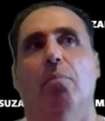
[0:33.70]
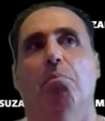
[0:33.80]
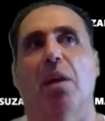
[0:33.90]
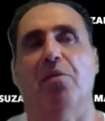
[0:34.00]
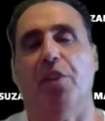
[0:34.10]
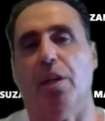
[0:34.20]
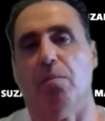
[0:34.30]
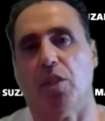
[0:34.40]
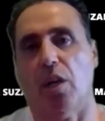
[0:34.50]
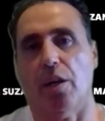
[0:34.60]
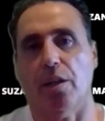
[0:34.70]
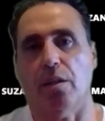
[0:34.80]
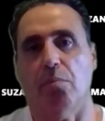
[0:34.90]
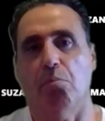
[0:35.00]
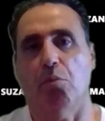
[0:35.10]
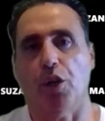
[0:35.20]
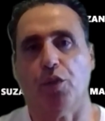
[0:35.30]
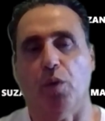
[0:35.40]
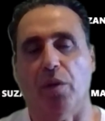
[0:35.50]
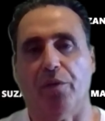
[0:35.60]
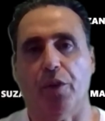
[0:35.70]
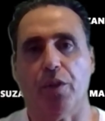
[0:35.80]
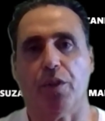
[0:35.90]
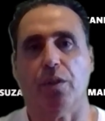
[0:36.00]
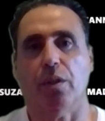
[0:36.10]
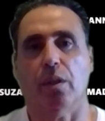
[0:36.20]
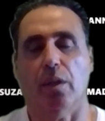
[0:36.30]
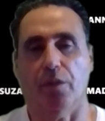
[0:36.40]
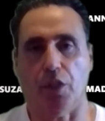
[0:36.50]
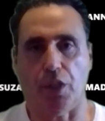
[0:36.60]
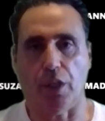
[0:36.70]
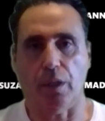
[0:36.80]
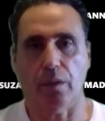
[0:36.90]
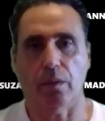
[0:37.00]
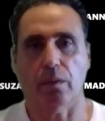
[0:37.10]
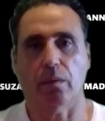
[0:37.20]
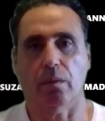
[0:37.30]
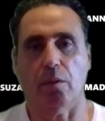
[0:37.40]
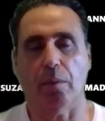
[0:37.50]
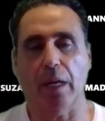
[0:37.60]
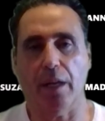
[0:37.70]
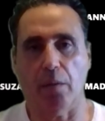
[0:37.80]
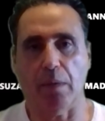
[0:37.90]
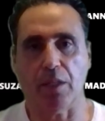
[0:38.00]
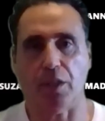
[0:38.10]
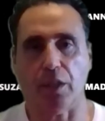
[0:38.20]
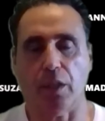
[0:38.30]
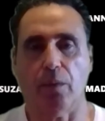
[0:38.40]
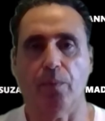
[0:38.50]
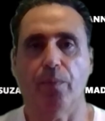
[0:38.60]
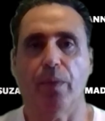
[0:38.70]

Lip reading: My freedom started March 21st of this year, about 9 months ago.